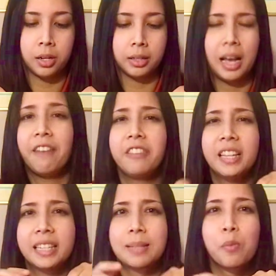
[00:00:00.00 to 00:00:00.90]
I feel like
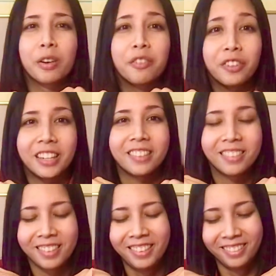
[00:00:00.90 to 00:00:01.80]
it's more fun.
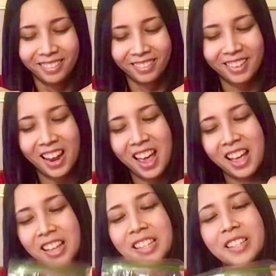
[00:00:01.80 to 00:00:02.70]

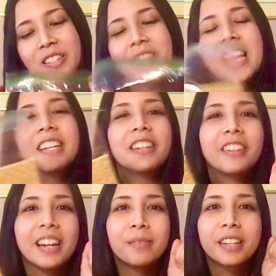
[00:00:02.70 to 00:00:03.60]
So take your
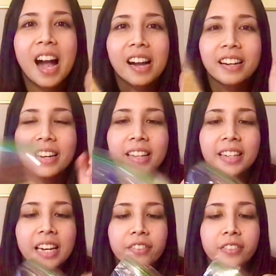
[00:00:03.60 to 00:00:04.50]
graham cracker and
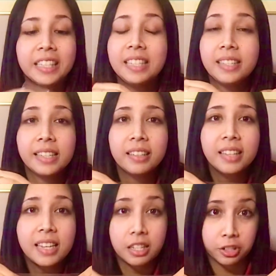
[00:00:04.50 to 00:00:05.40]
carefully seal it
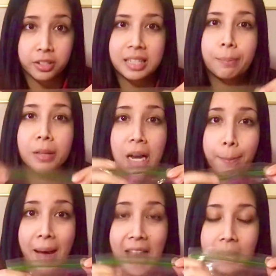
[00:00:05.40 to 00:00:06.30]
in your Ziploc
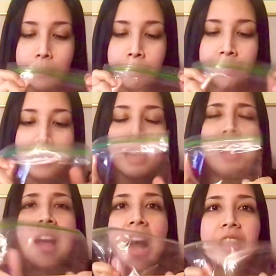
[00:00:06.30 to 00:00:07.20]
bag.
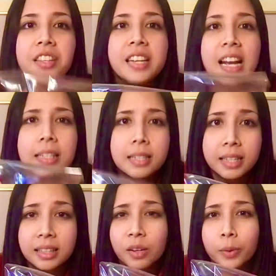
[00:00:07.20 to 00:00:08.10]
And the next
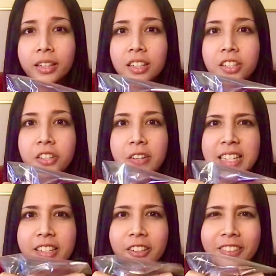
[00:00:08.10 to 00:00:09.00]
thing that we're gonna do is
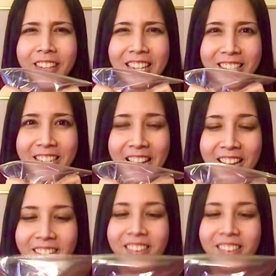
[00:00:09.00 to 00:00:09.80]
crush it.